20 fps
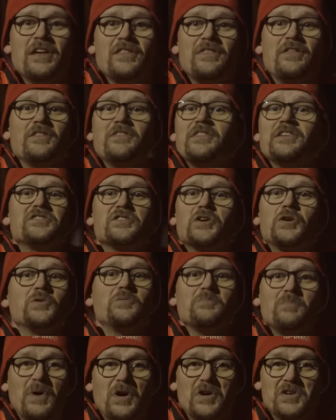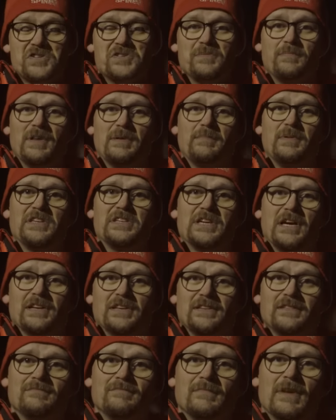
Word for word: that this couldn't possibly be done.